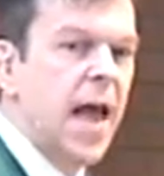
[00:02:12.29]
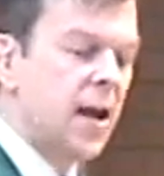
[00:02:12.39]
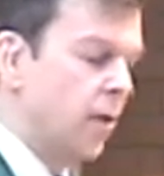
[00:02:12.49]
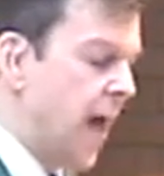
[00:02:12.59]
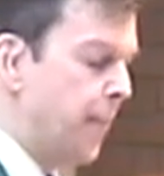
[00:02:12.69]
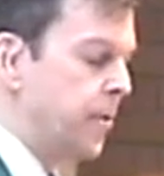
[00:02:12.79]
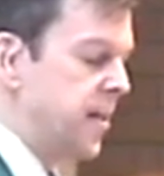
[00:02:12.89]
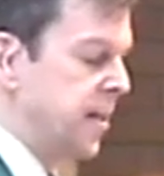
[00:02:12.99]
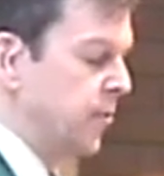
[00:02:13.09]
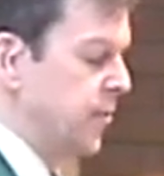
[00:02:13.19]
And on that
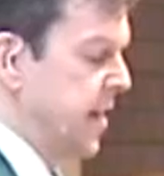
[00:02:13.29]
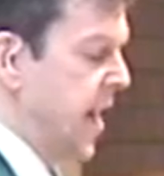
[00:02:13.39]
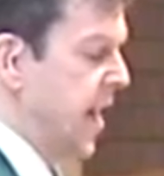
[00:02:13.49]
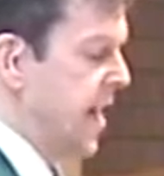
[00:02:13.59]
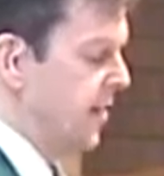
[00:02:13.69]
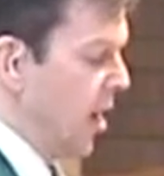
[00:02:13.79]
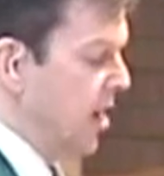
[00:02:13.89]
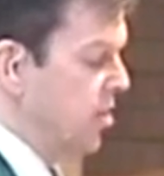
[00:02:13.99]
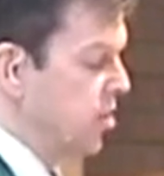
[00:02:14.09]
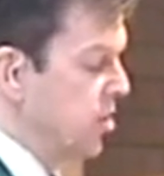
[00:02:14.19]
particular day at
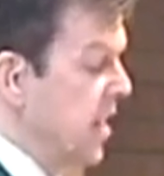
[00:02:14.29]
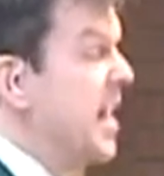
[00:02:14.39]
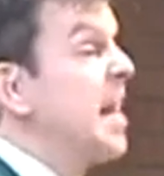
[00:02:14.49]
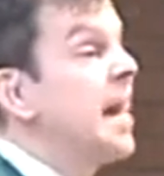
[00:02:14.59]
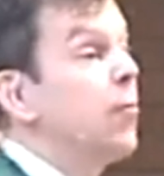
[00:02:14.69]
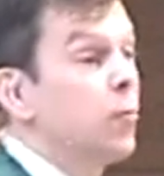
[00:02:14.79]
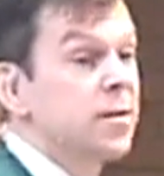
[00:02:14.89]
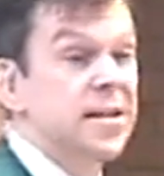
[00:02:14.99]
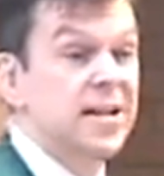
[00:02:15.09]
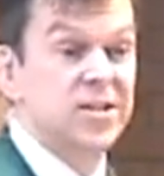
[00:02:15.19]
lunch, he
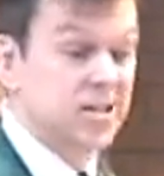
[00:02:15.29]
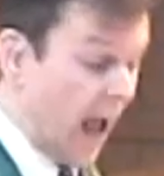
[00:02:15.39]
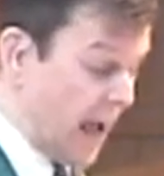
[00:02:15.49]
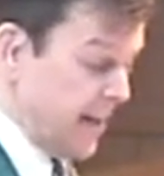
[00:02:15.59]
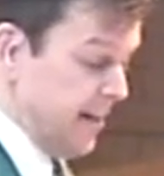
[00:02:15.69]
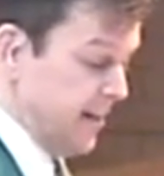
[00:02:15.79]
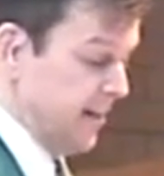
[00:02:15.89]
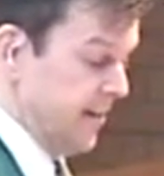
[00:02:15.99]
was excited.